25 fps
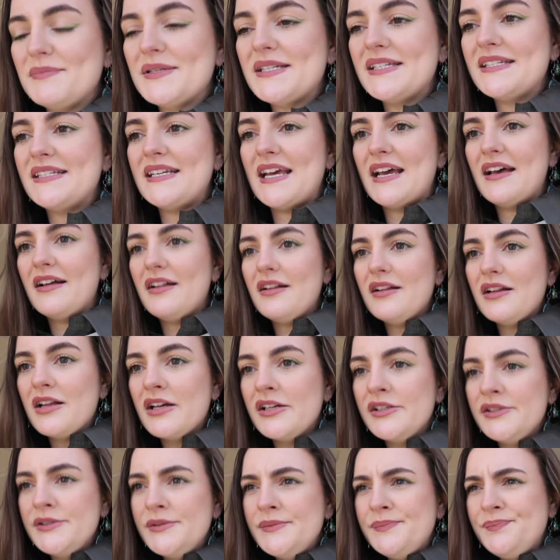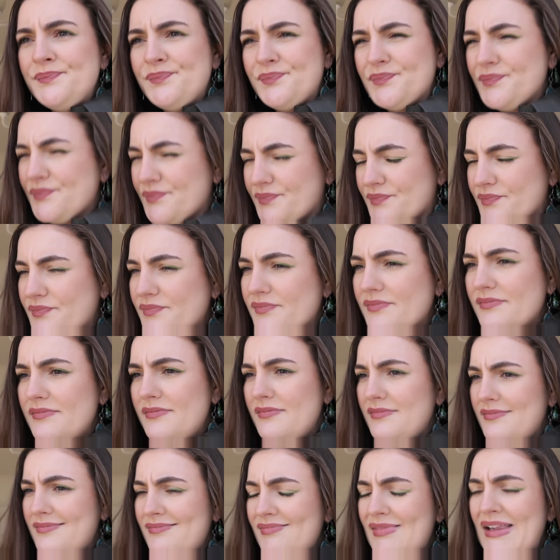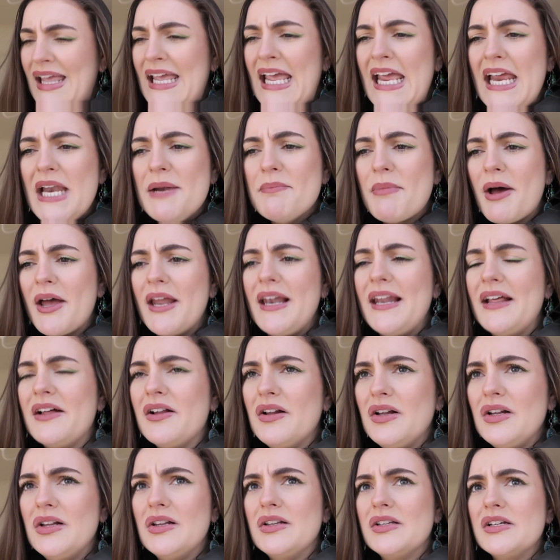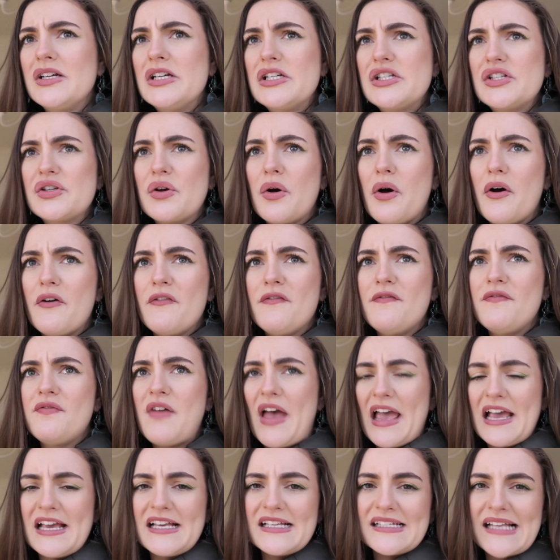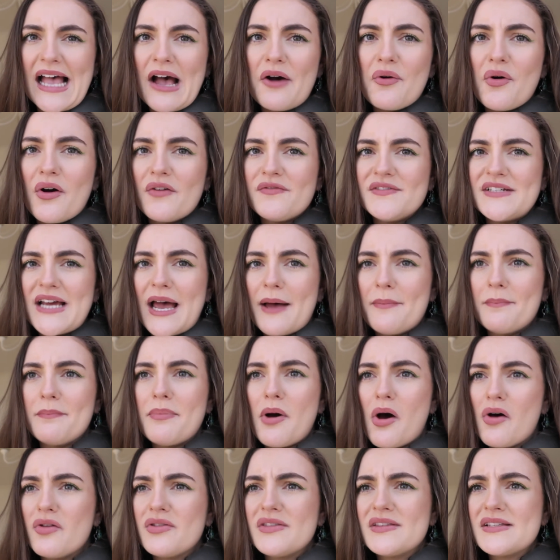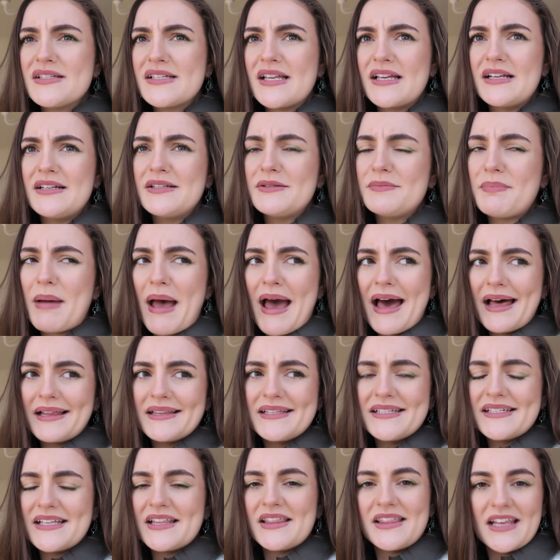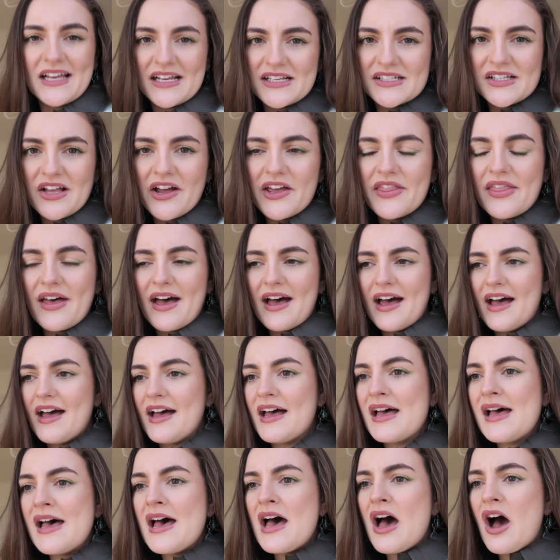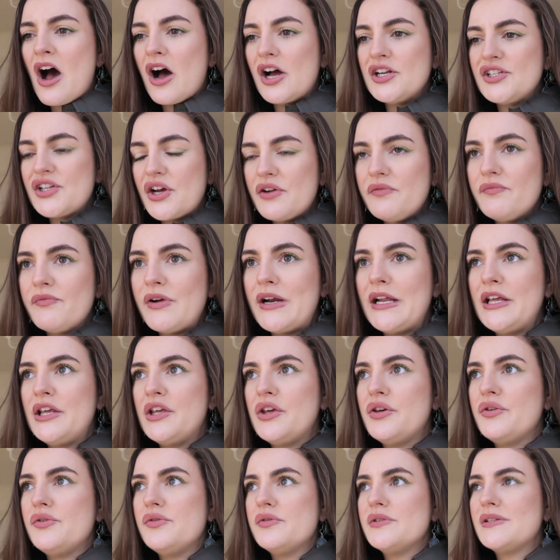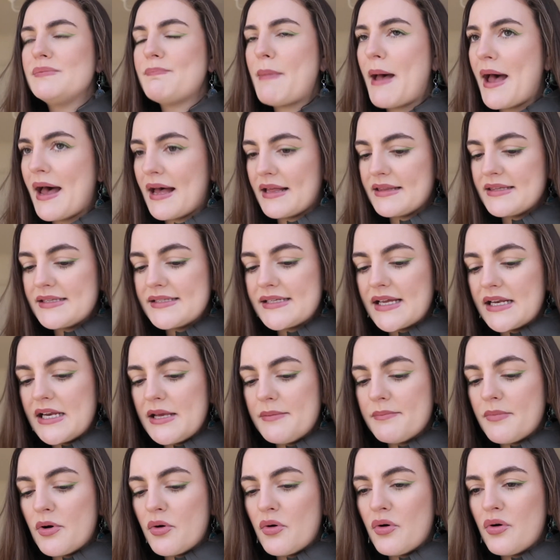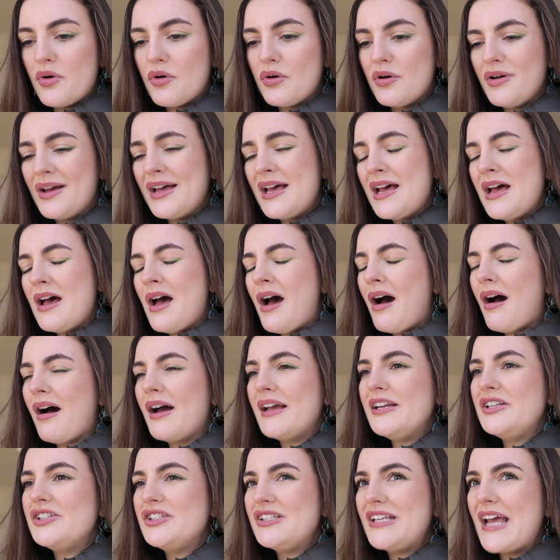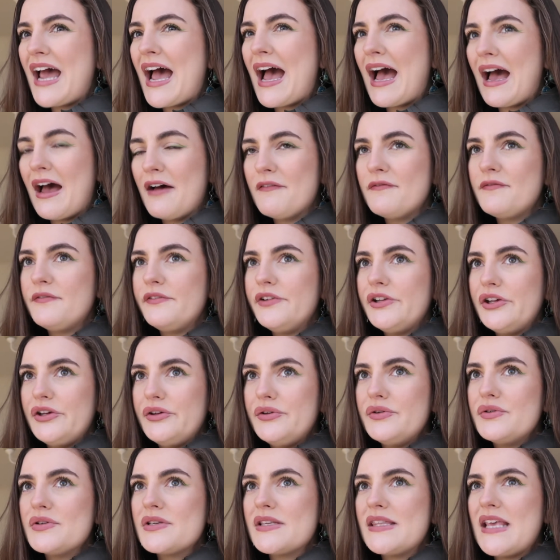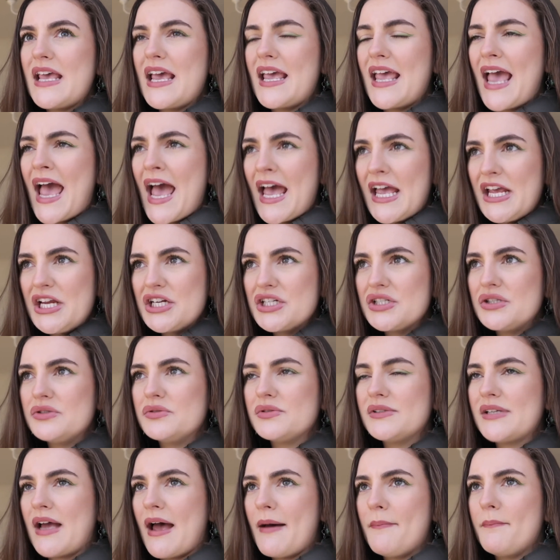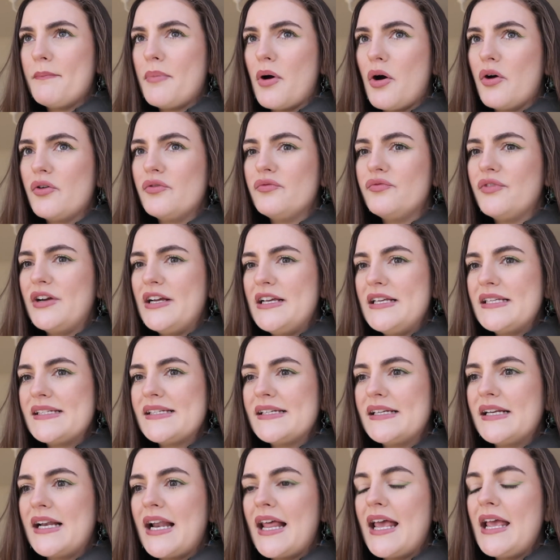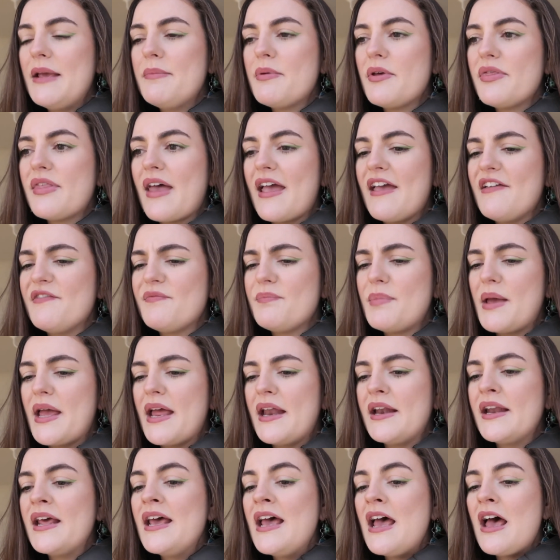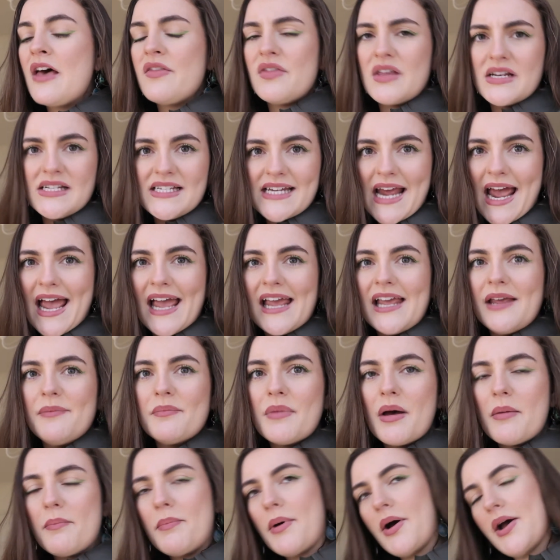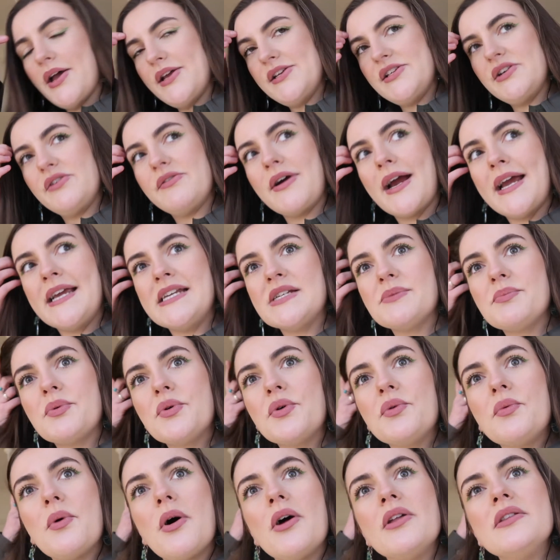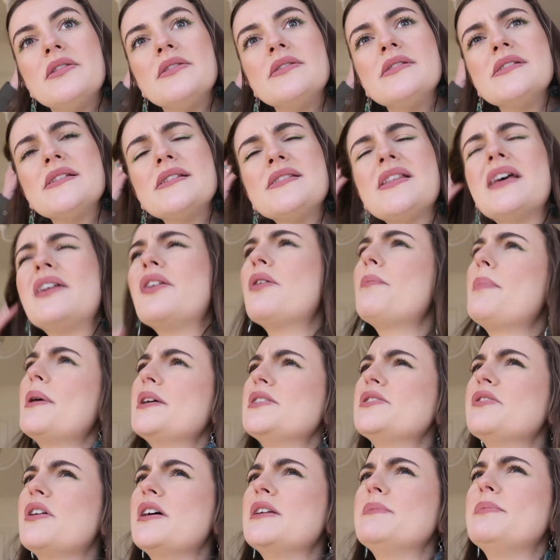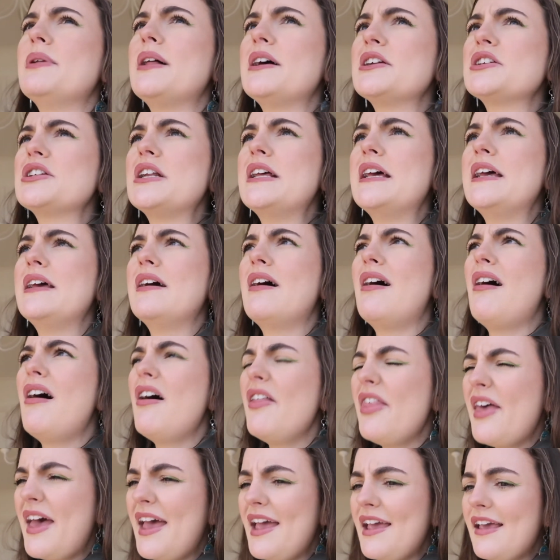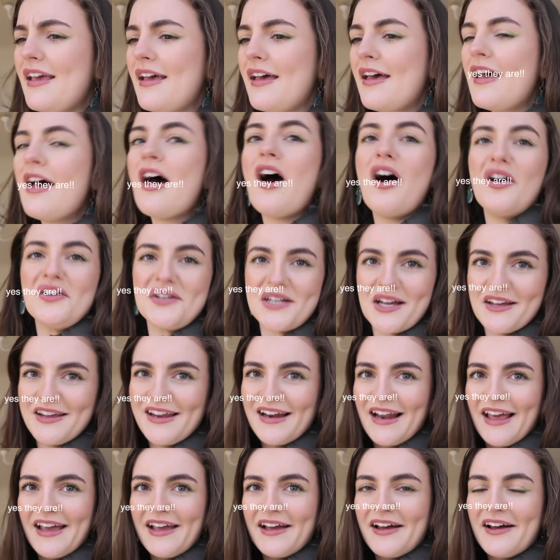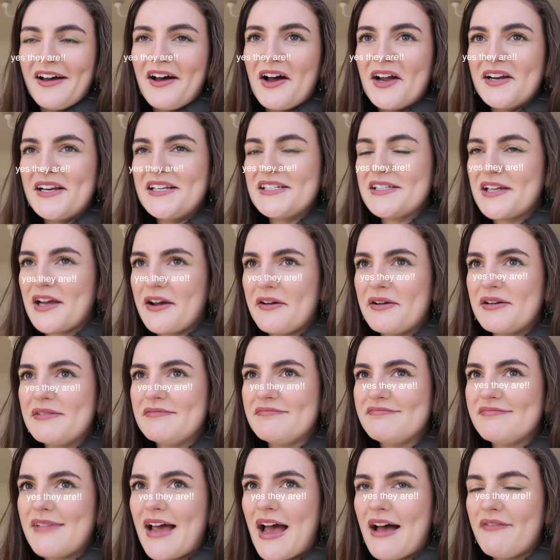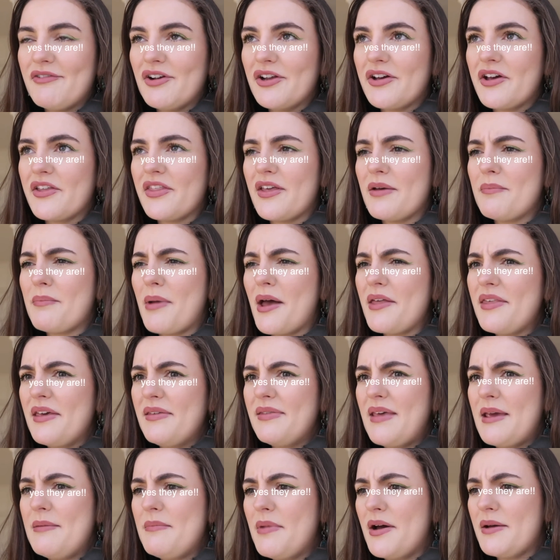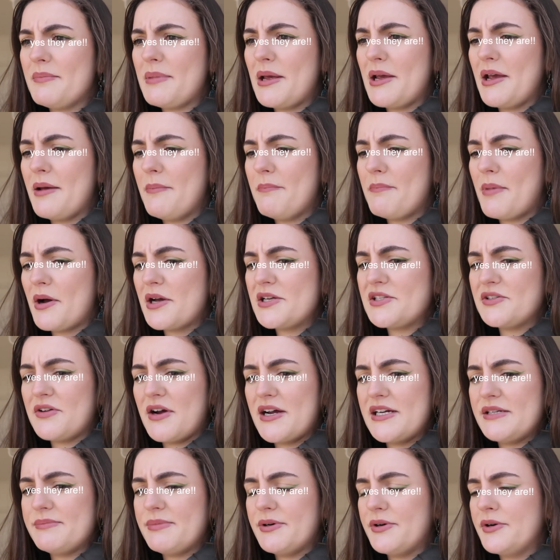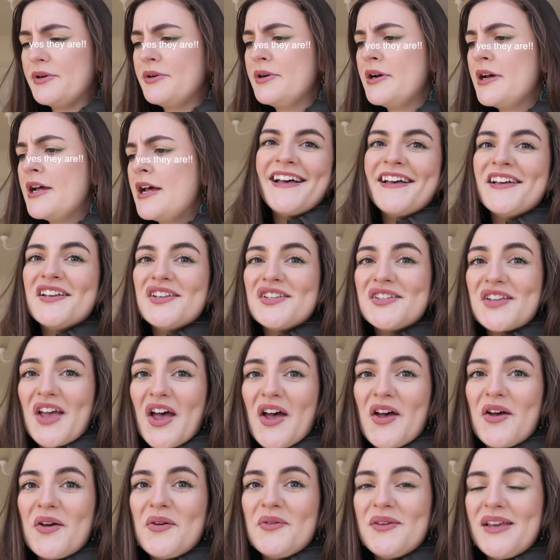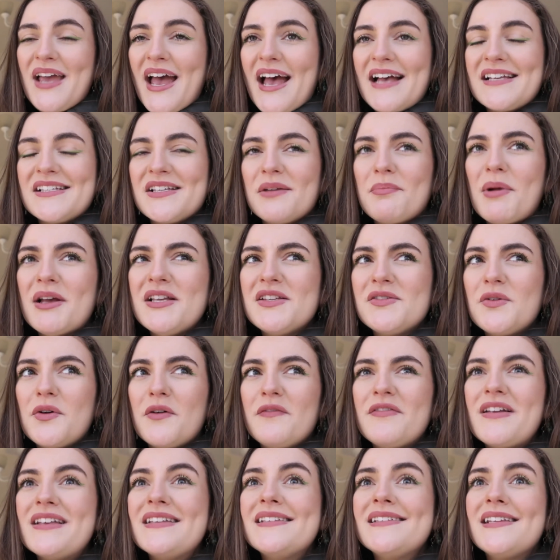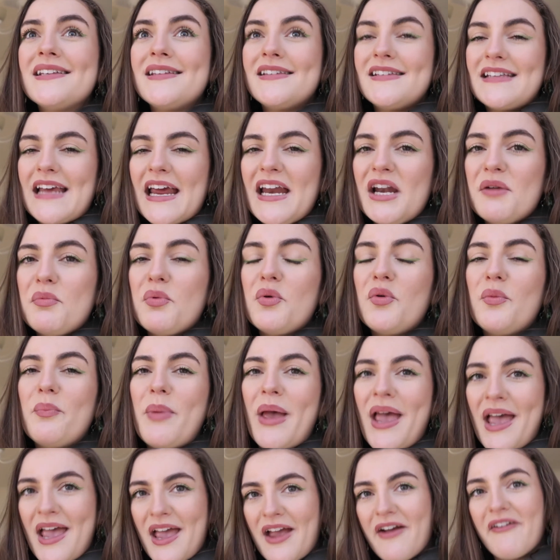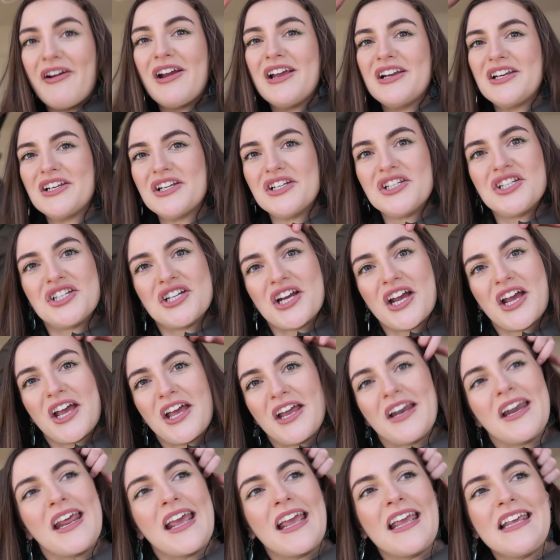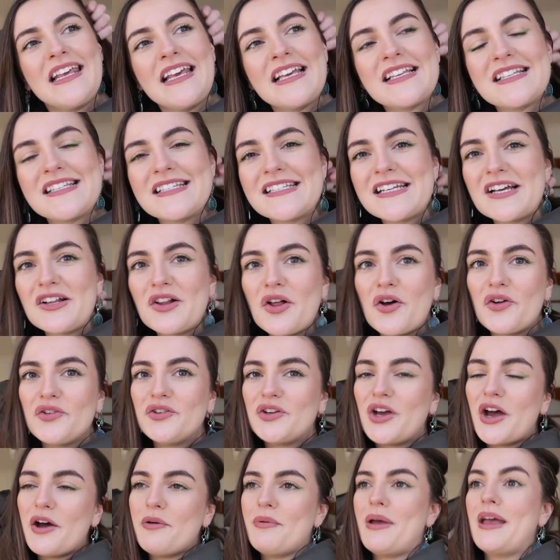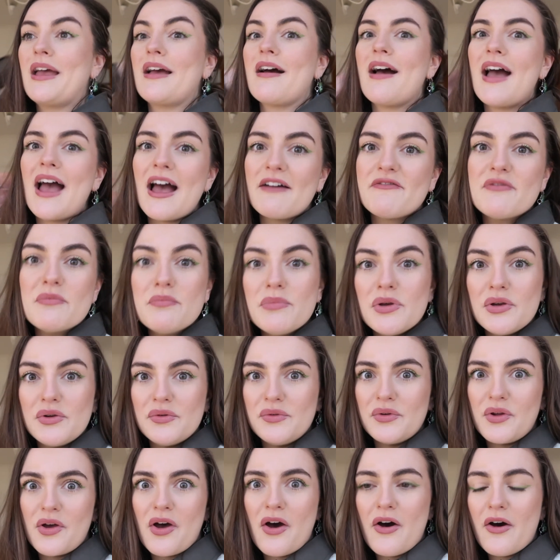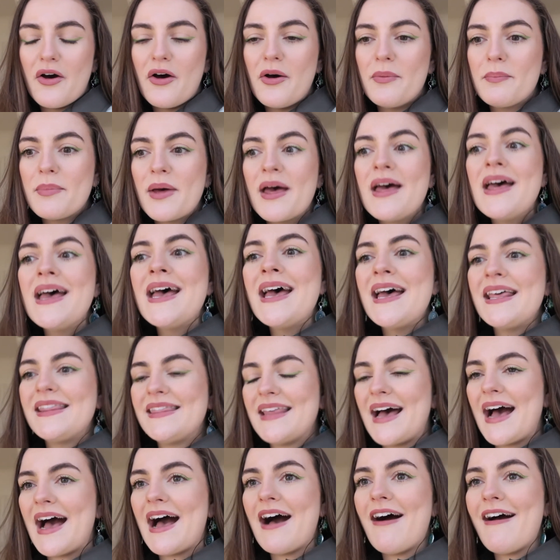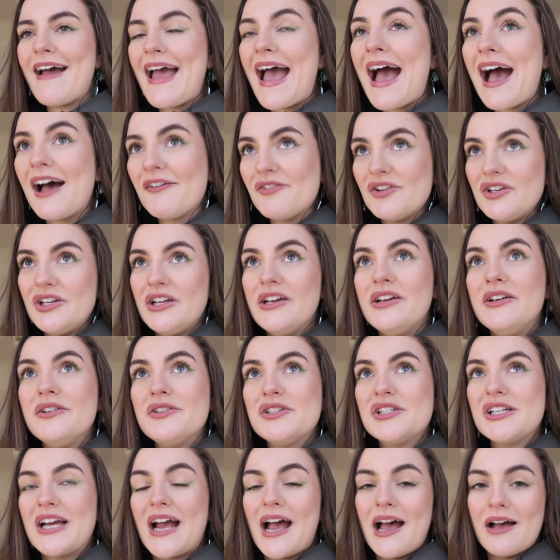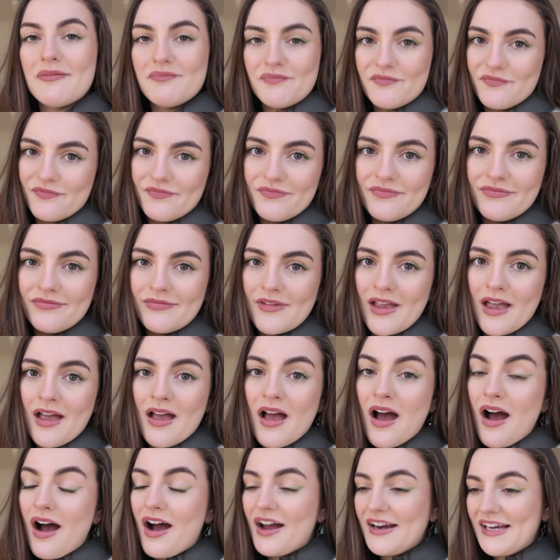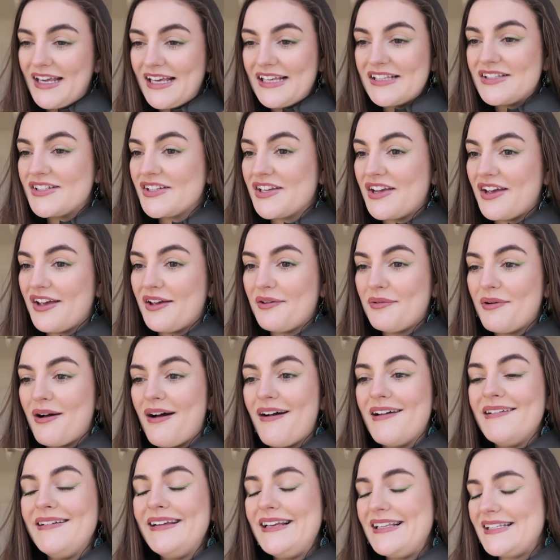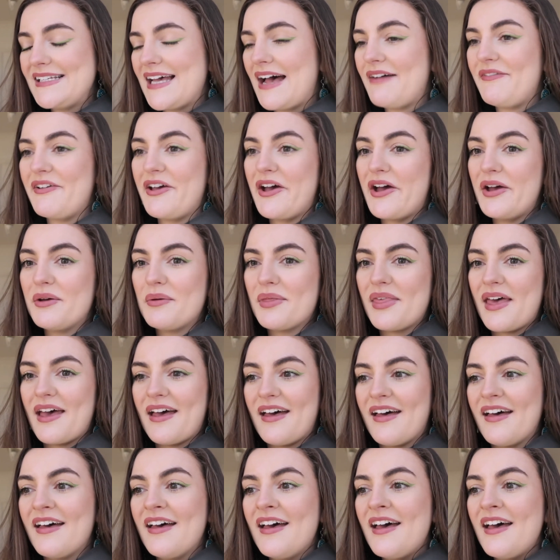still in my little sort of phase out of tampons and pads and things like that. I don't really use pads anymore. I have used the occasional tampon recently, but they've been the Dame biodegradable ones. They're not biodegradable actually, are they? I'll tell you later. I need to go and have a look at them, but I think they might be biodegradable. So yeah, so my sort of sustainable period journey is still ongoing. I have a Moon cup that I haven't used yet. I need to have a go with it.